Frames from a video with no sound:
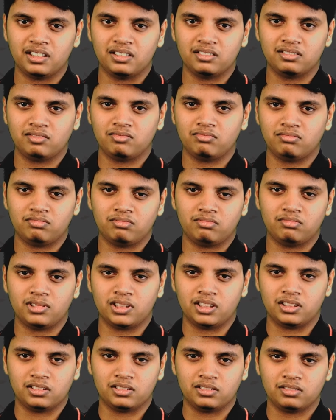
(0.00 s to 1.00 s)
and
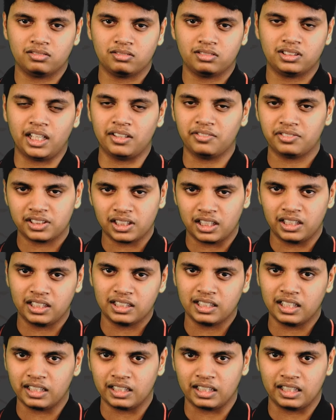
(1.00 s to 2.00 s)
self-study
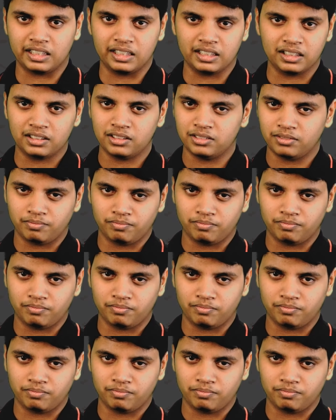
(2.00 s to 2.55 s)
that I did.